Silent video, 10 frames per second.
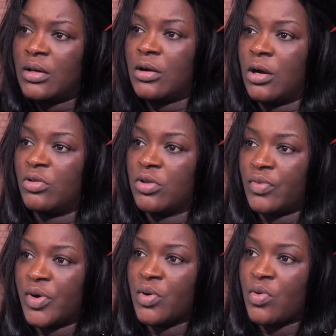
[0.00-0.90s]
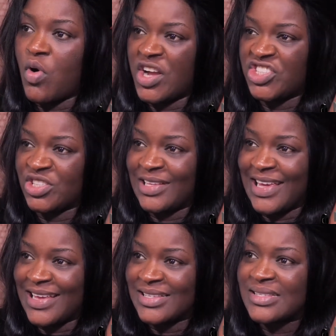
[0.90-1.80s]
Girl, the real question
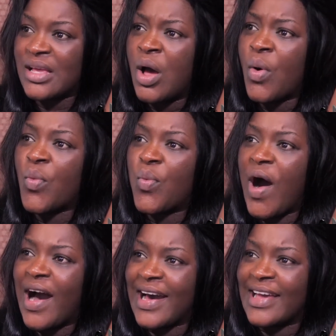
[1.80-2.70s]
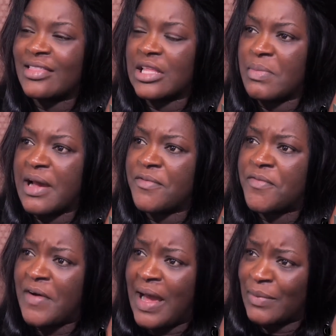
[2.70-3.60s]
is, why did my
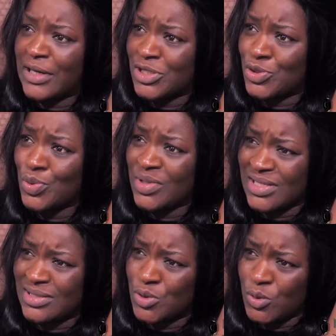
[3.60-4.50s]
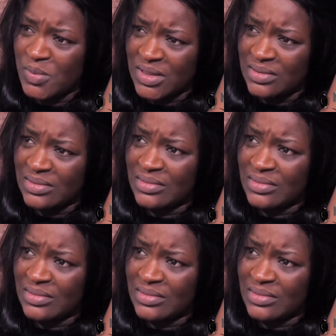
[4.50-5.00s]
family do this to me?